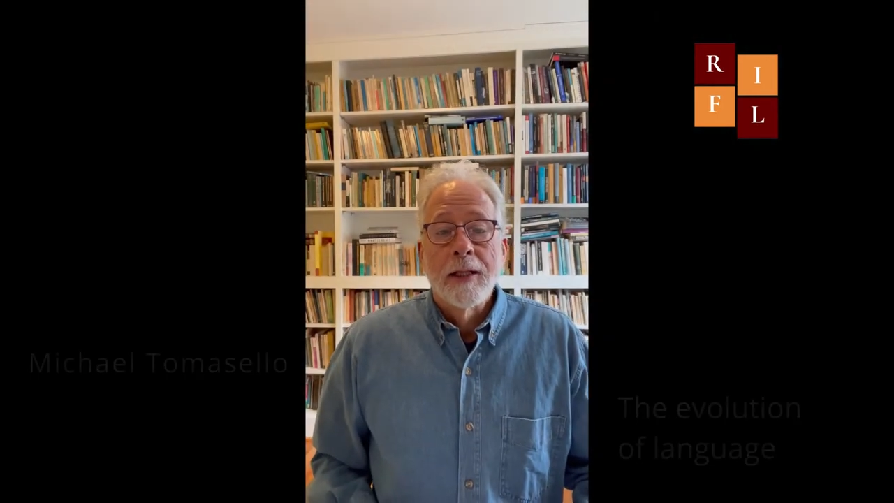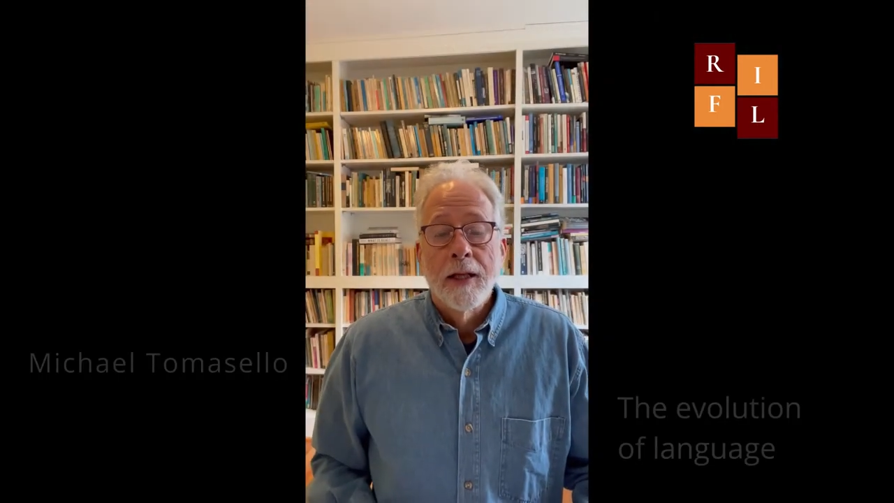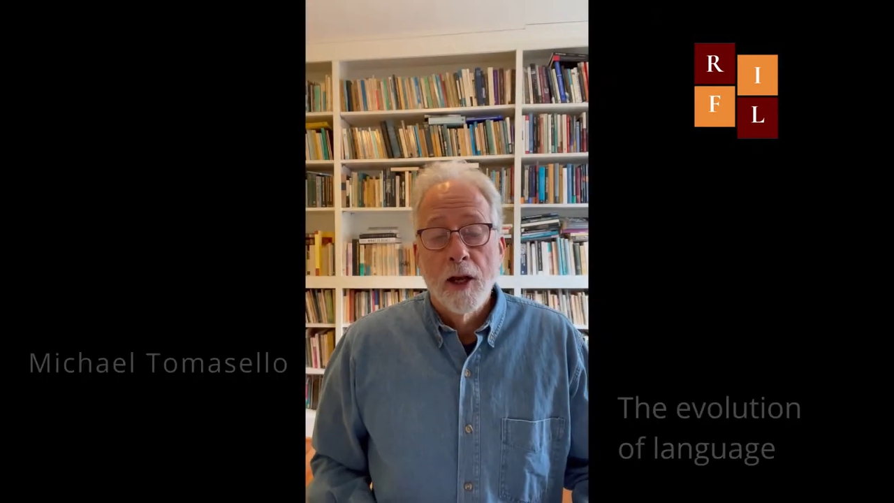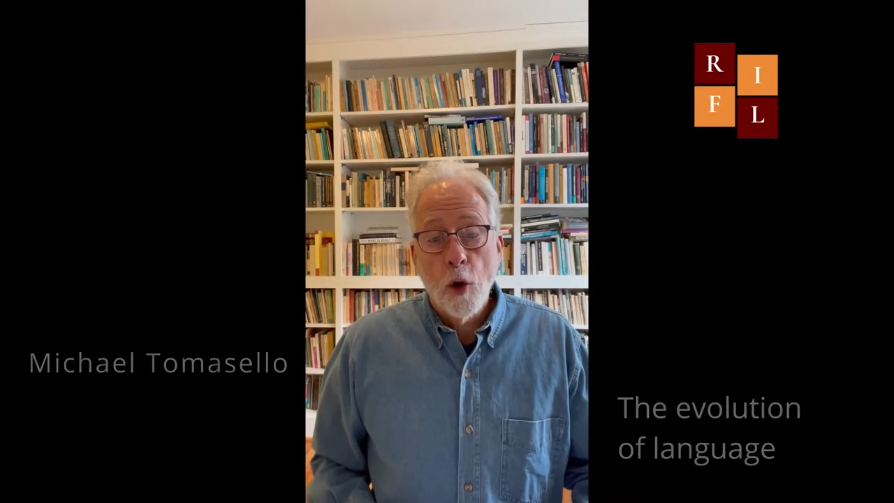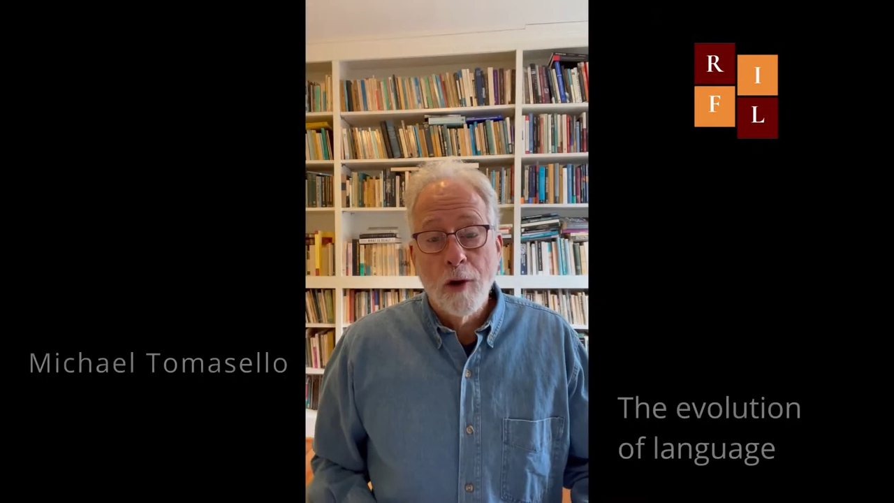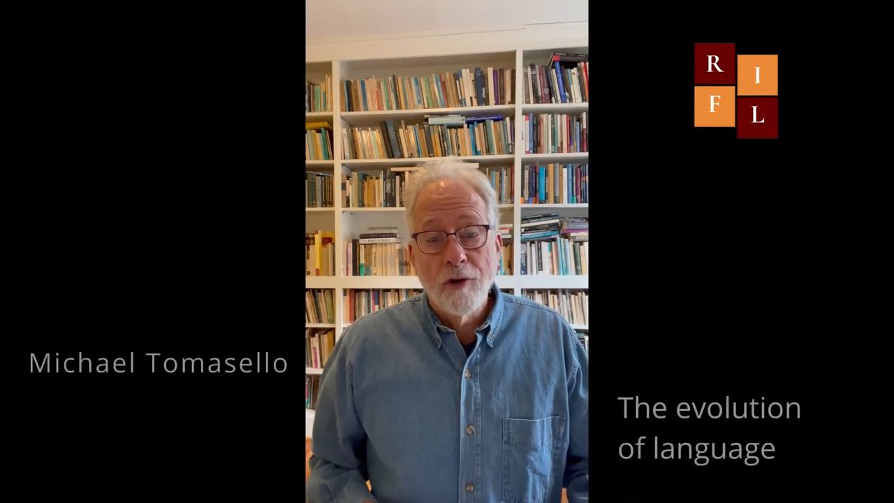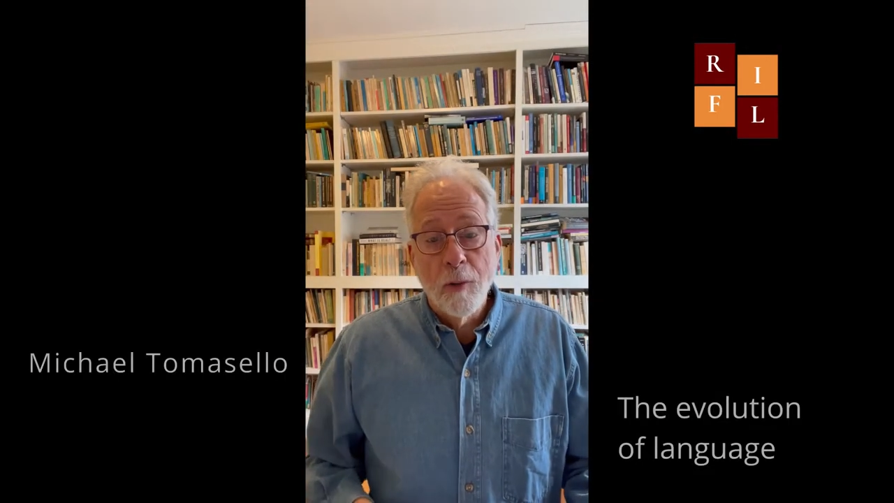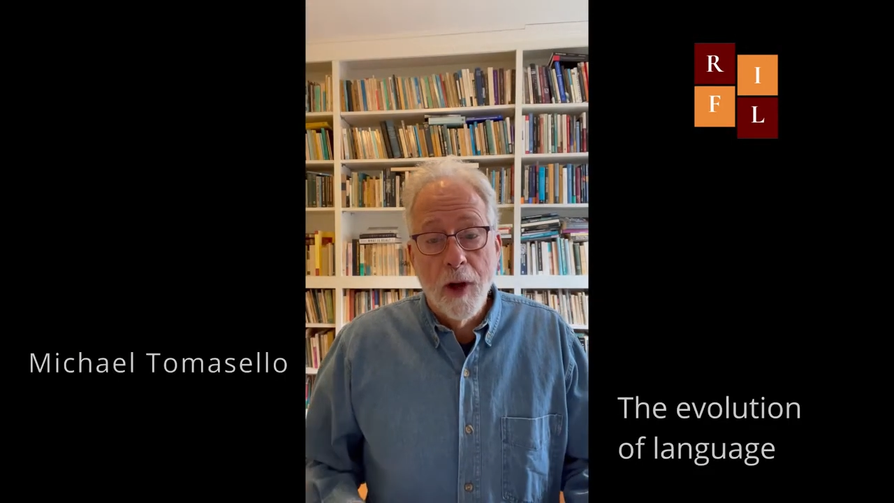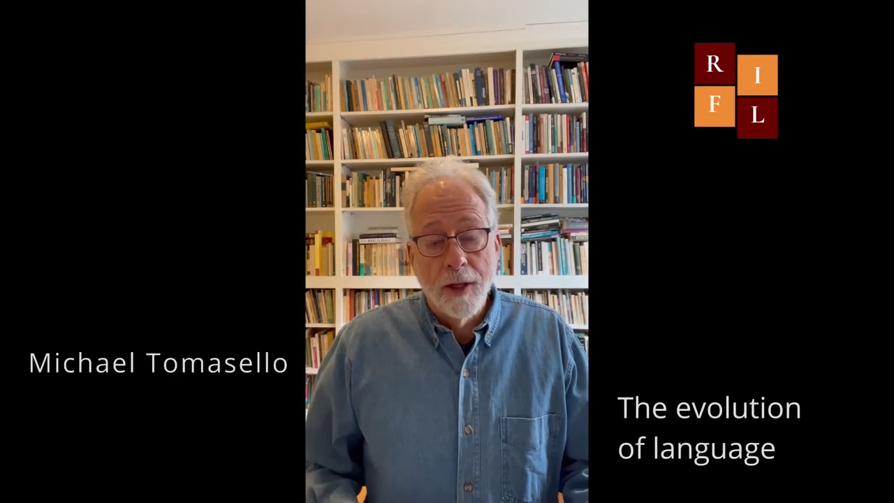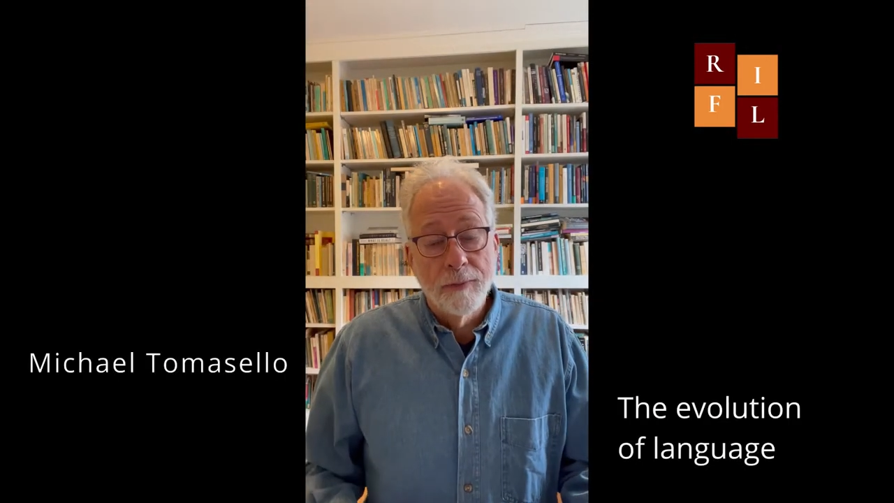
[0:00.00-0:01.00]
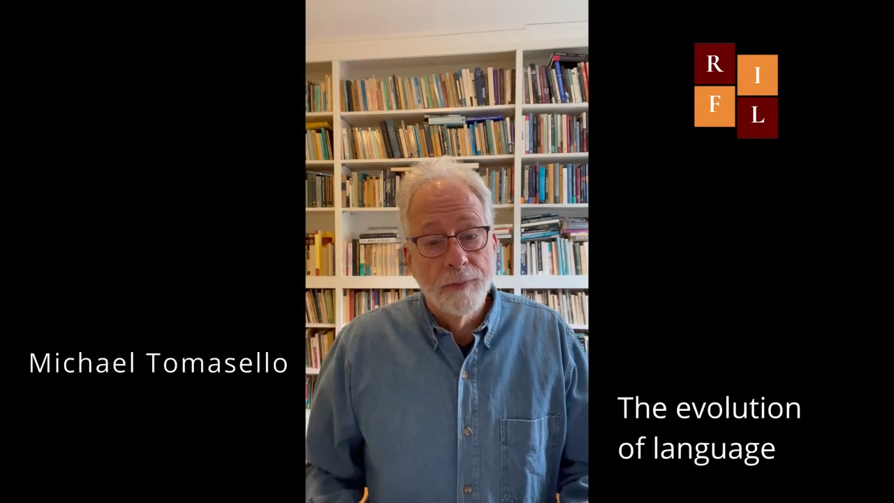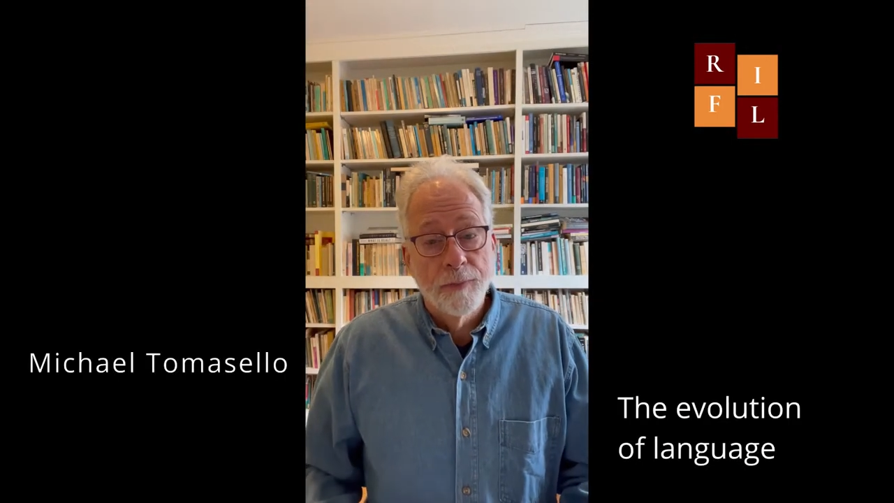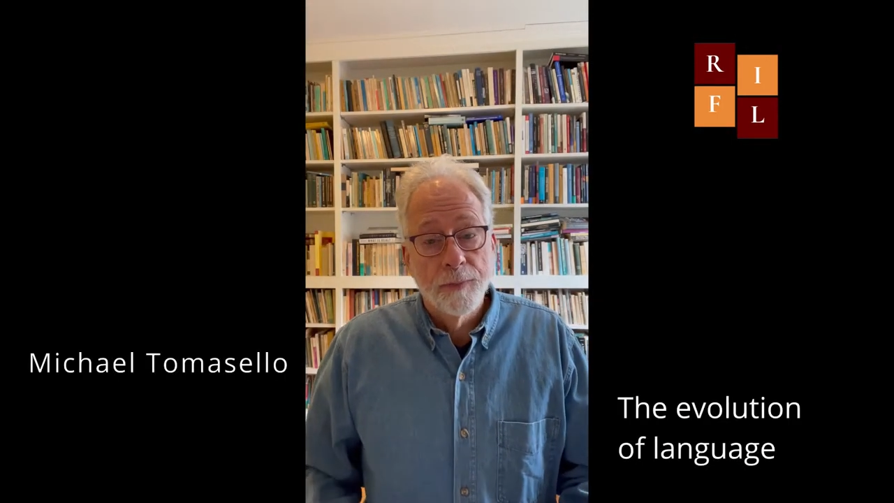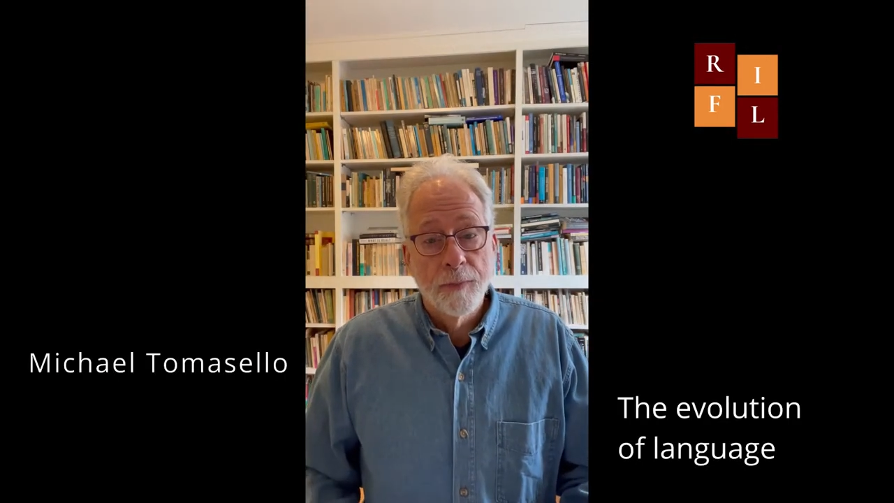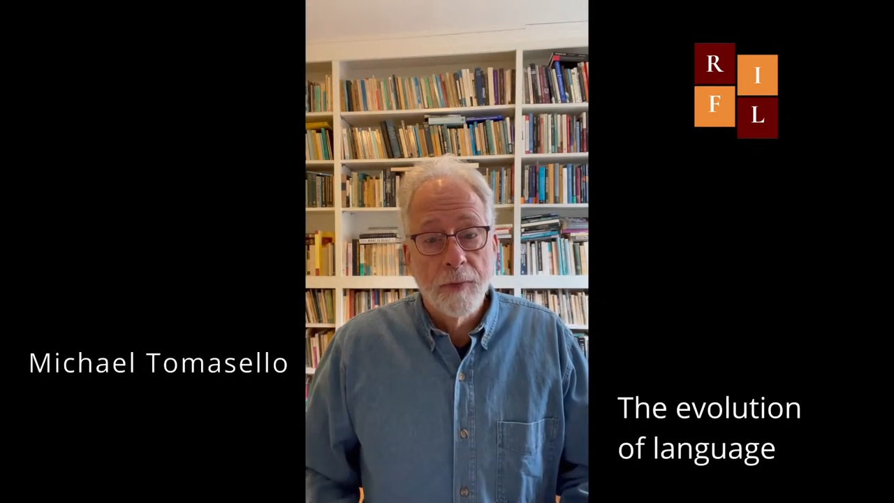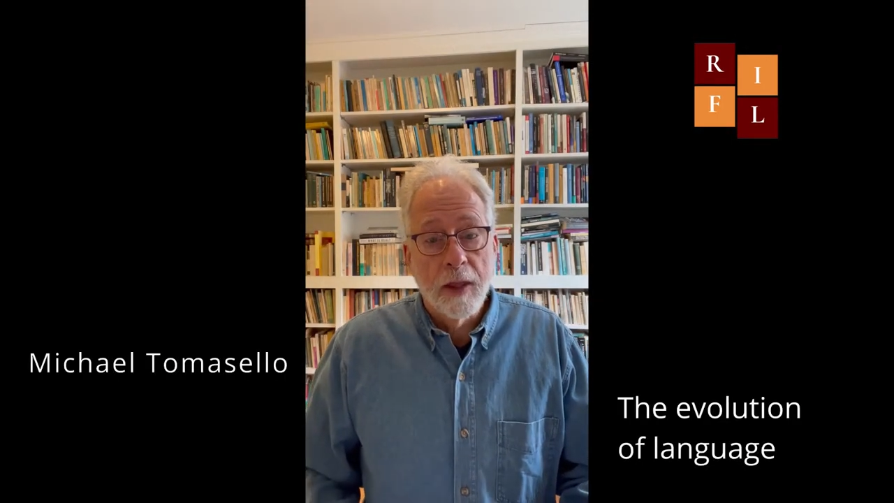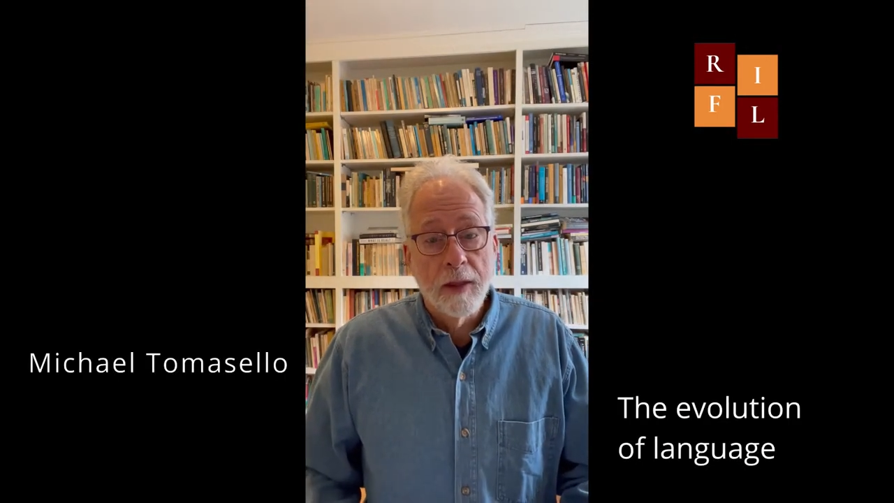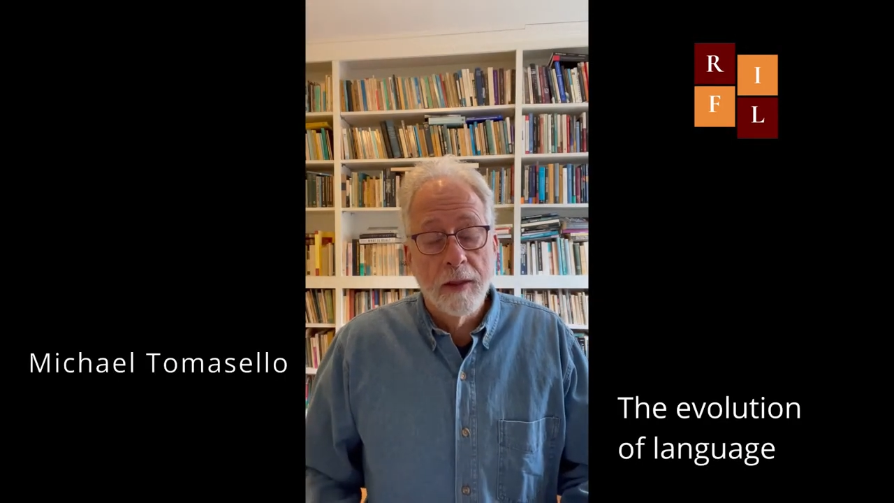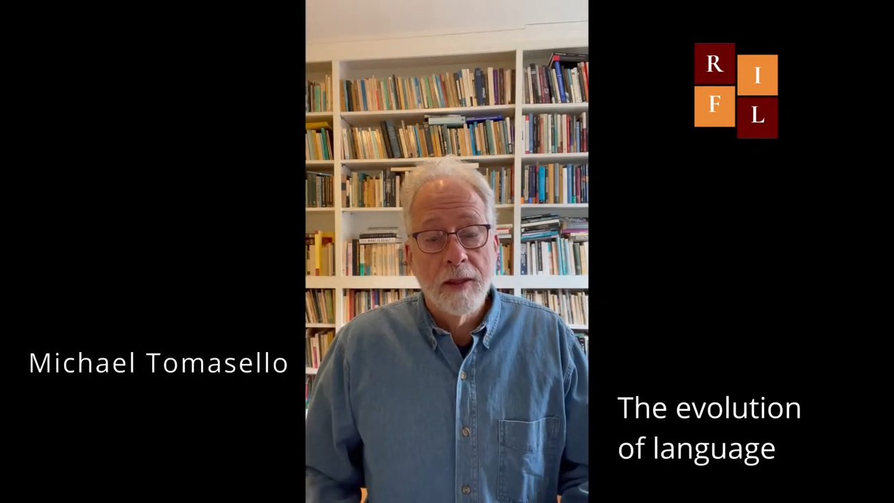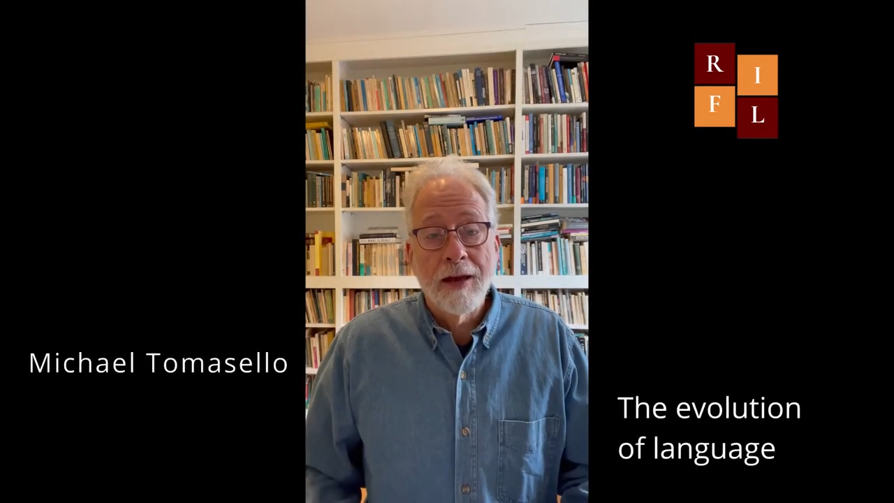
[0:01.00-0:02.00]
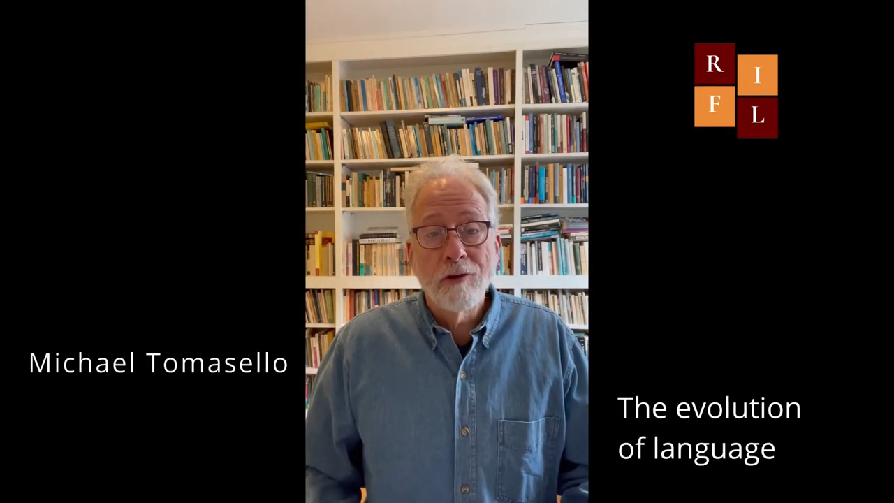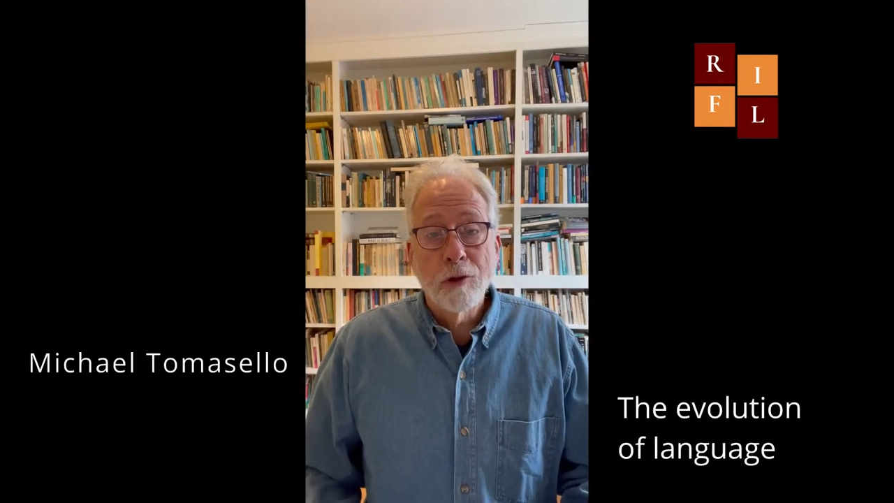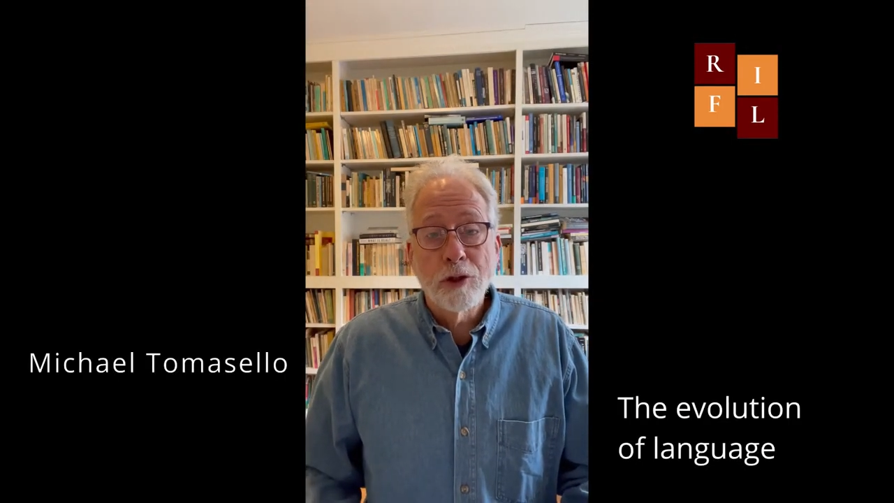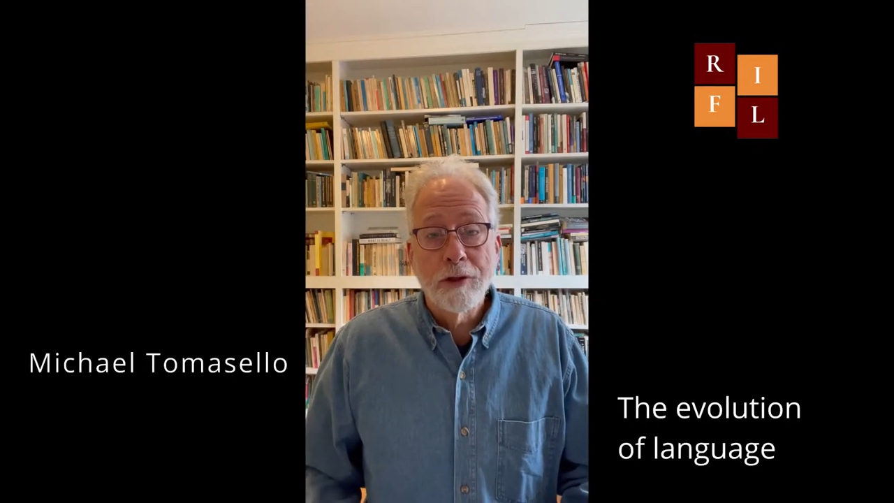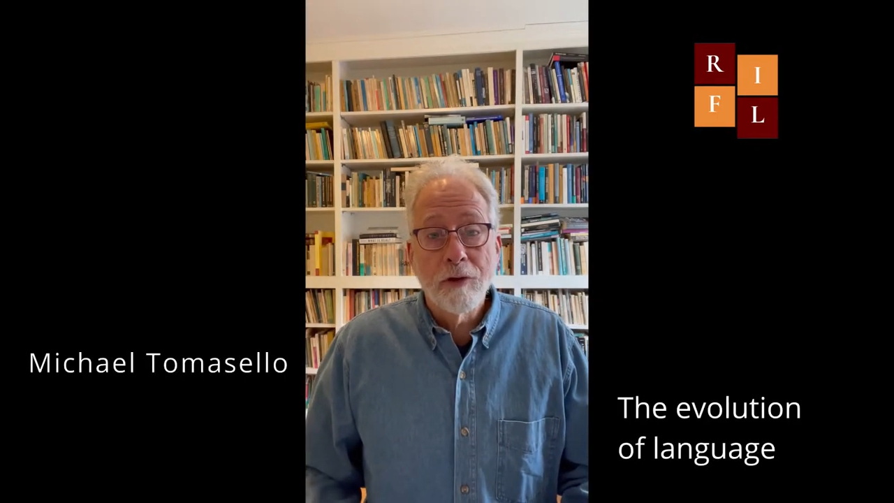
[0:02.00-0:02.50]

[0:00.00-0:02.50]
Hello, everyone. The evolution